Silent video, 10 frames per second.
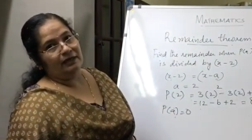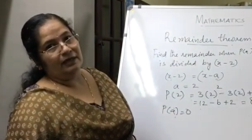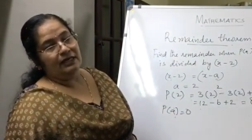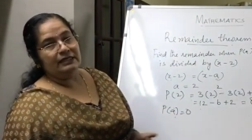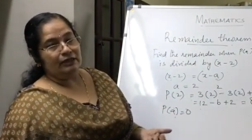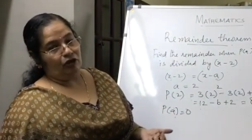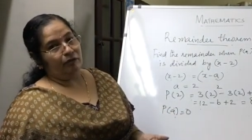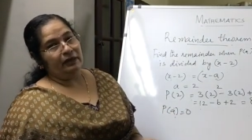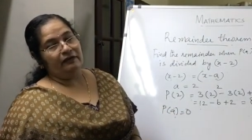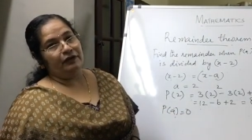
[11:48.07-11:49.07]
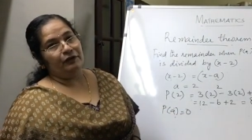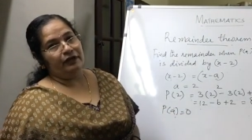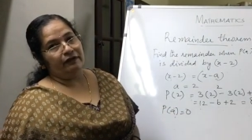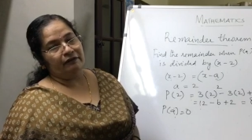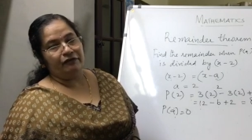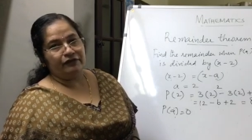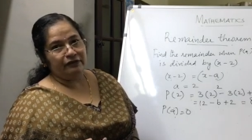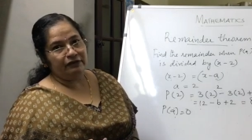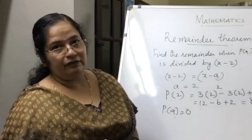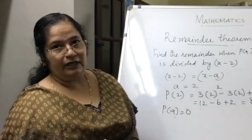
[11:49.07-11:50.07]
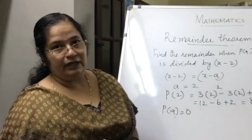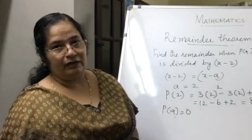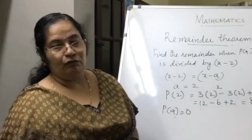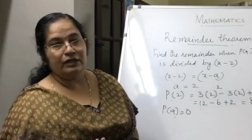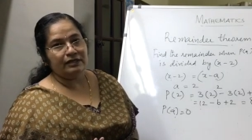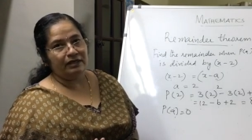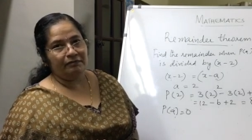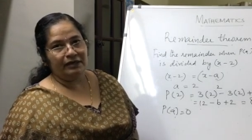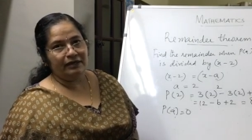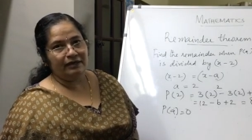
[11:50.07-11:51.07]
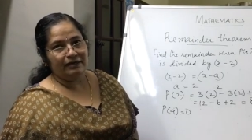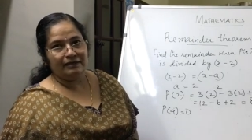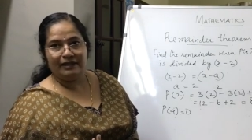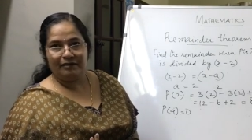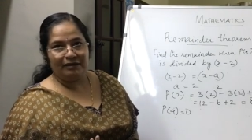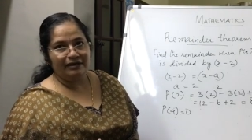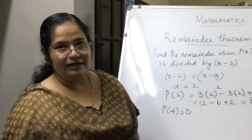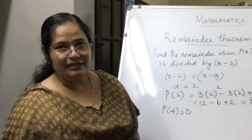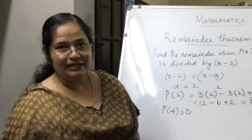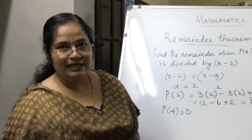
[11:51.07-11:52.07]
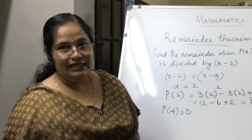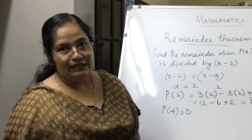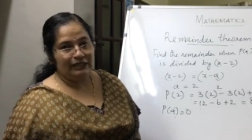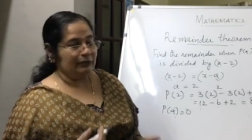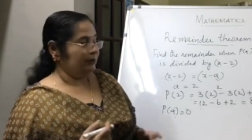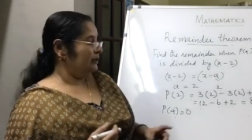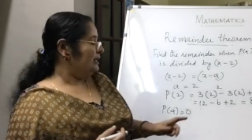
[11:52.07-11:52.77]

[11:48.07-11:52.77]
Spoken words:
See, normally when you divide 15 with 3, what is the remainder? The remainder is 0.